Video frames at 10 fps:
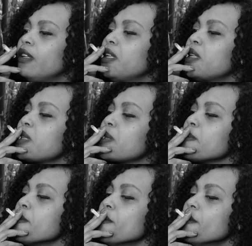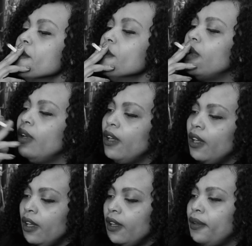and um,
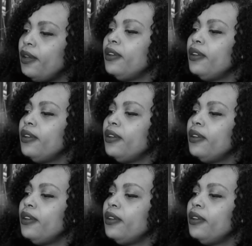I did,